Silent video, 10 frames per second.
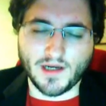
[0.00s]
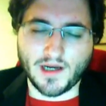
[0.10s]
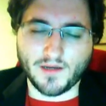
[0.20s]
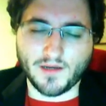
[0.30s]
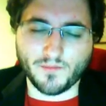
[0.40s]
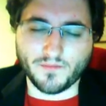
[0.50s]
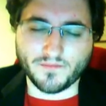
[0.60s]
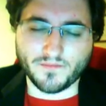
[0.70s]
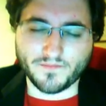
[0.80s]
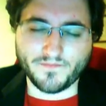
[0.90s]

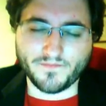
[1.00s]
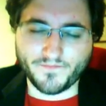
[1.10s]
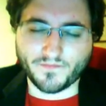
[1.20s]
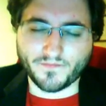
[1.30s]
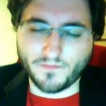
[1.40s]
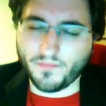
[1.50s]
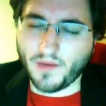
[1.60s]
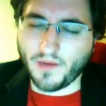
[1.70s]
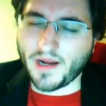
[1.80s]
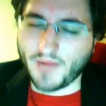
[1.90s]

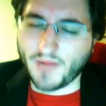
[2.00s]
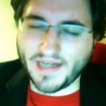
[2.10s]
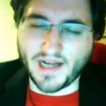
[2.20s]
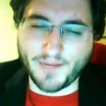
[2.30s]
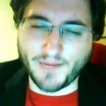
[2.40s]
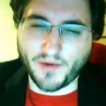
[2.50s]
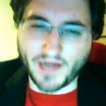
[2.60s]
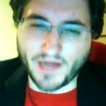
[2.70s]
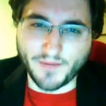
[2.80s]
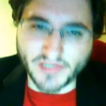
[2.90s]
But I'm
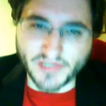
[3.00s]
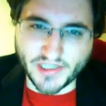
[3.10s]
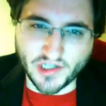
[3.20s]
99.9%